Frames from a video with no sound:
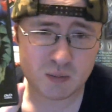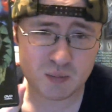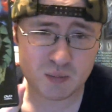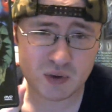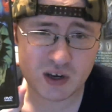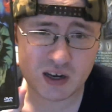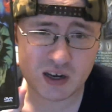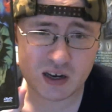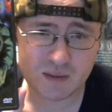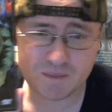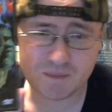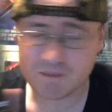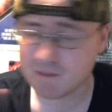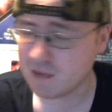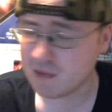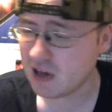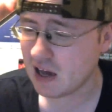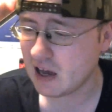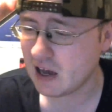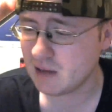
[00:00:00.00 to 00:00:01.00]
but
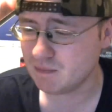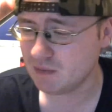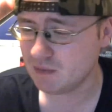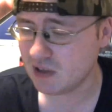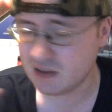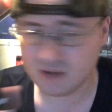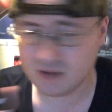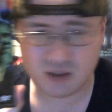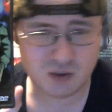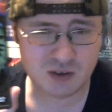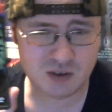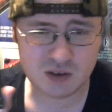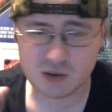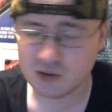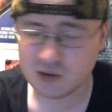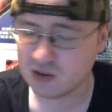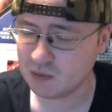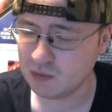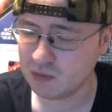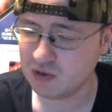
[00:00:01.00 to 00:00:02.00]
there's still
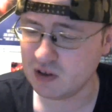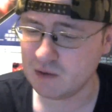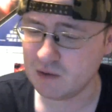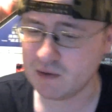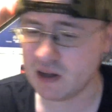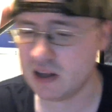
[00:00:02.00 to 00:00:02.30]
some stuff